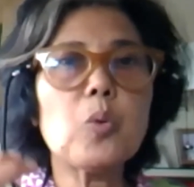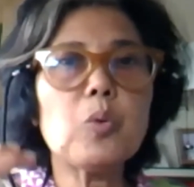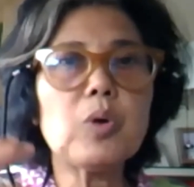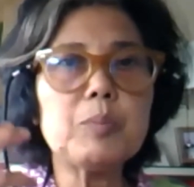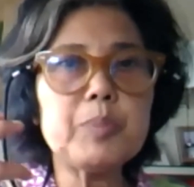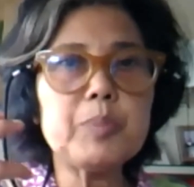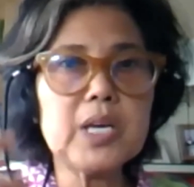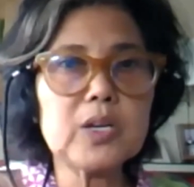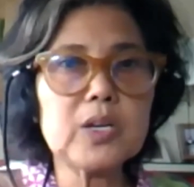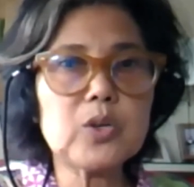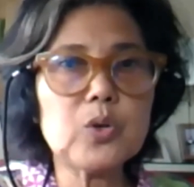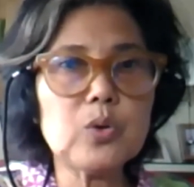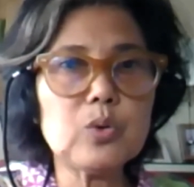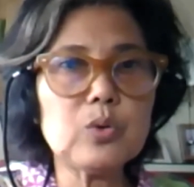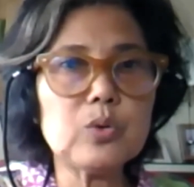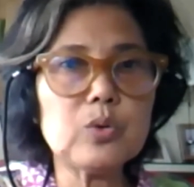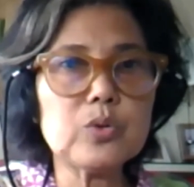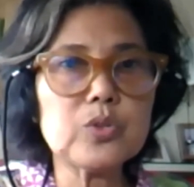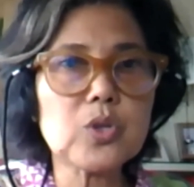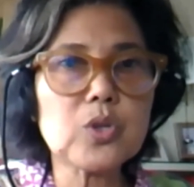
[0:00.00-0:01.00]
will be
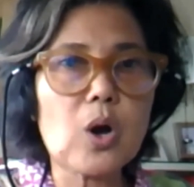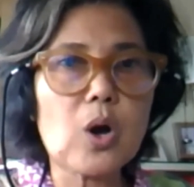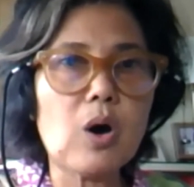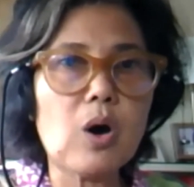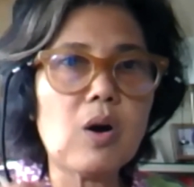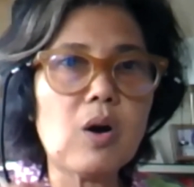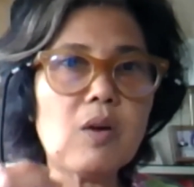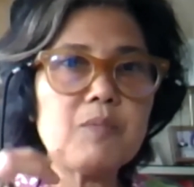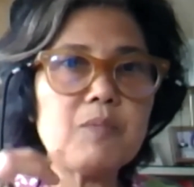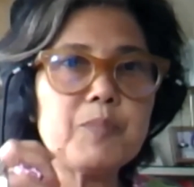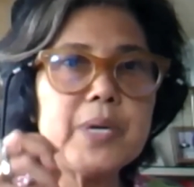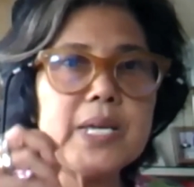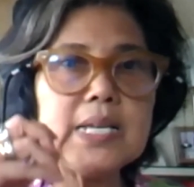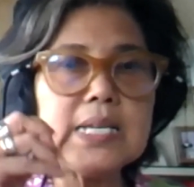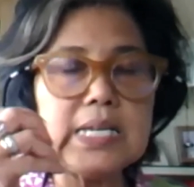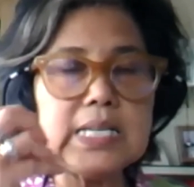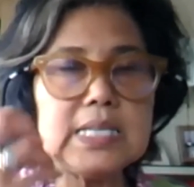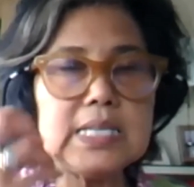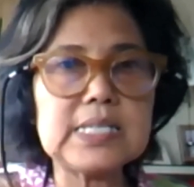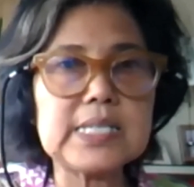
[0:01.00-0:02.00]
accused of
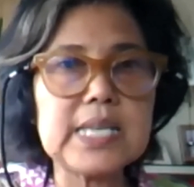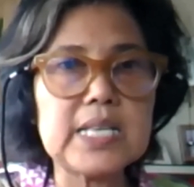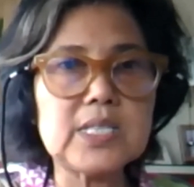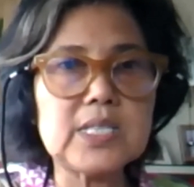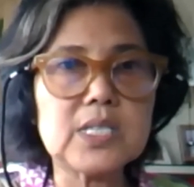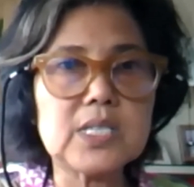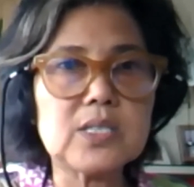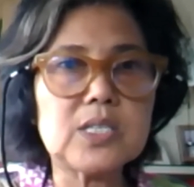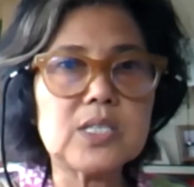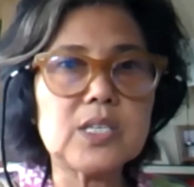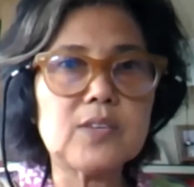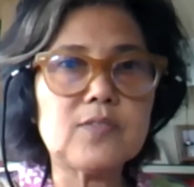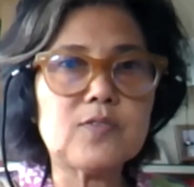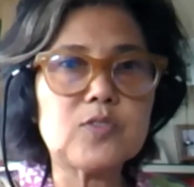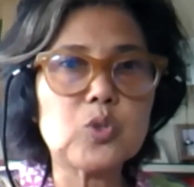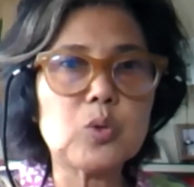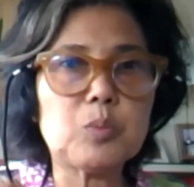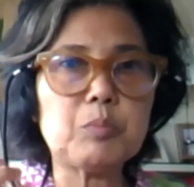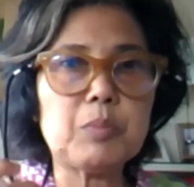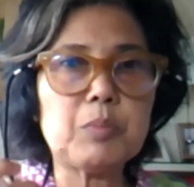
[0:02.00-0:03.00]
being
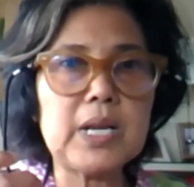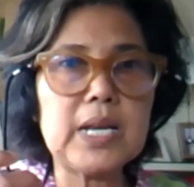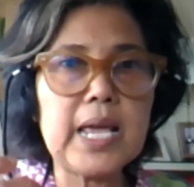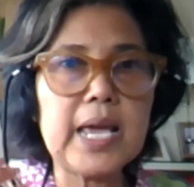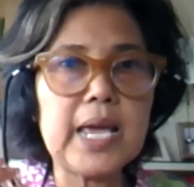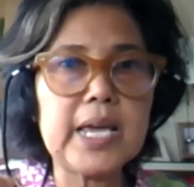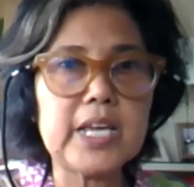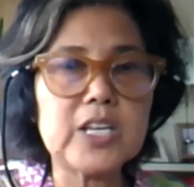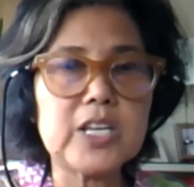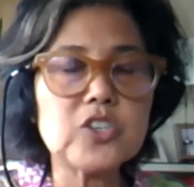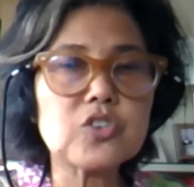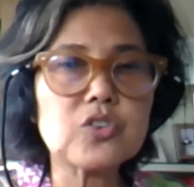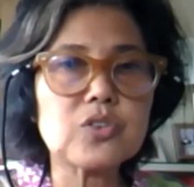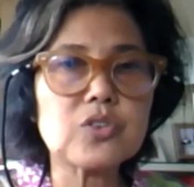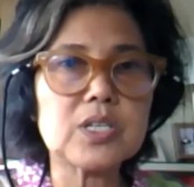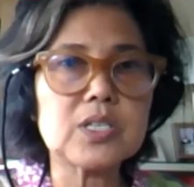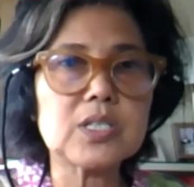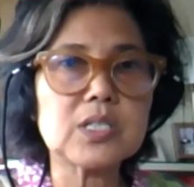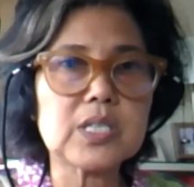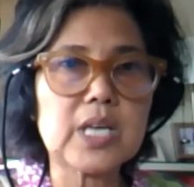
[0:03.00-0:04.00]
insensitive to Malay
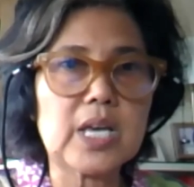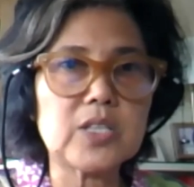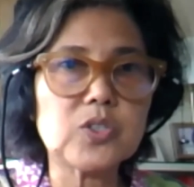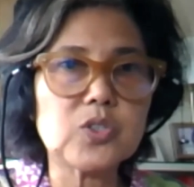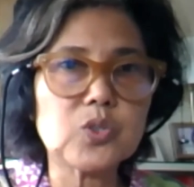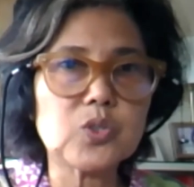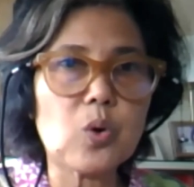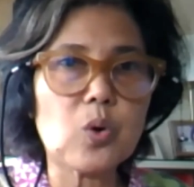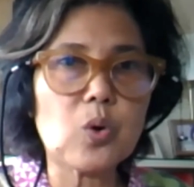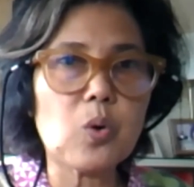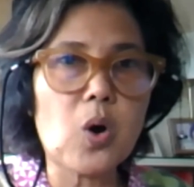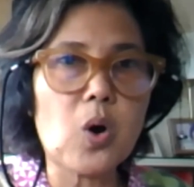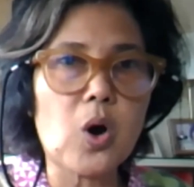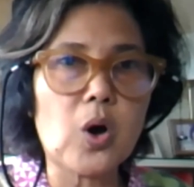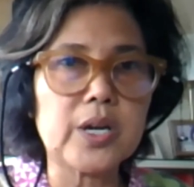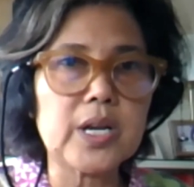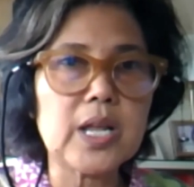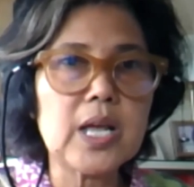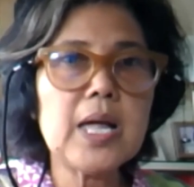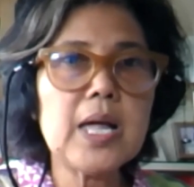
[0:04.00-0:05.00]
interests and so
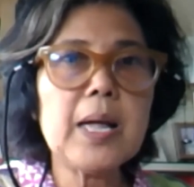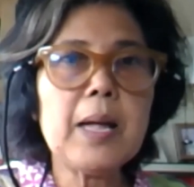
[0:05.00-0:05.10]
on.